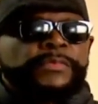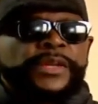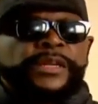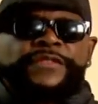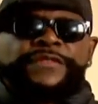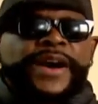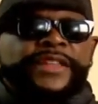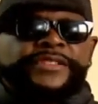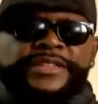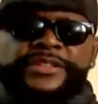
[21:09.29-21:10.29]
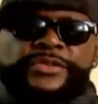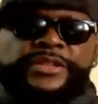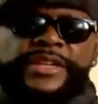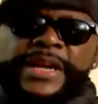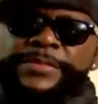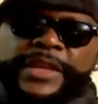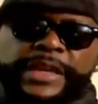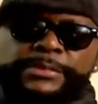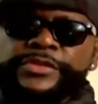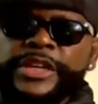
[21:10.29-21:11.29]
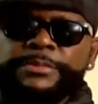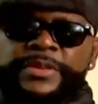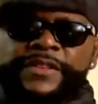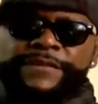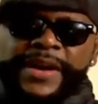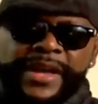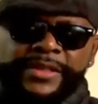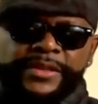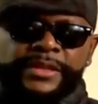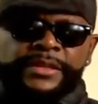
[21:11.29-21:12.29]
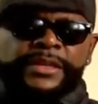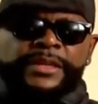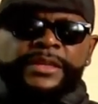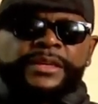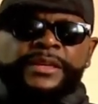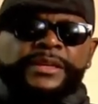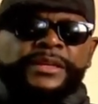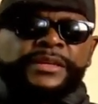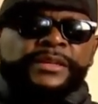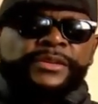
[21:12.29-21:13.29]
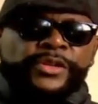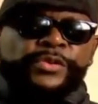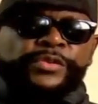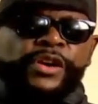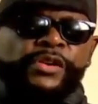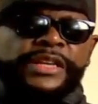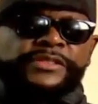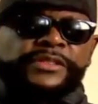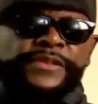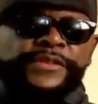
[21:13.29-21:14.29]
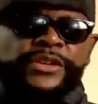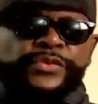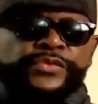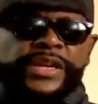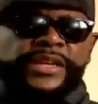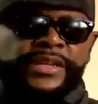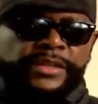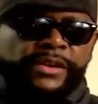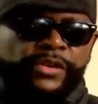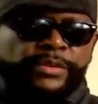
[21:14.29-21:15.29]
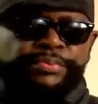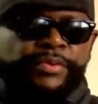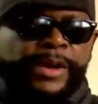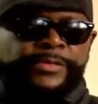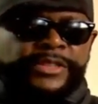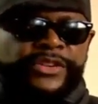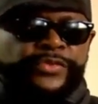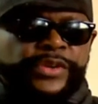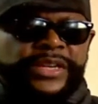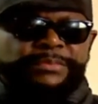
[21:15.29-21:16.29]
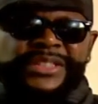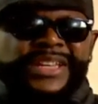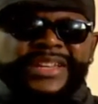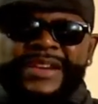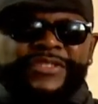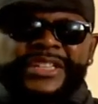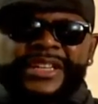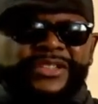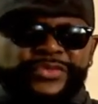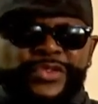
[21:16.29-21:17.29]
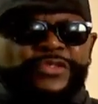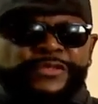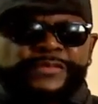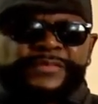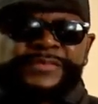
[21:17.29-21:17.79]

And the father didn't do a damn thing but try to be a father, you know, with all that stuff they created, all them problems they created, but they never tell the truth.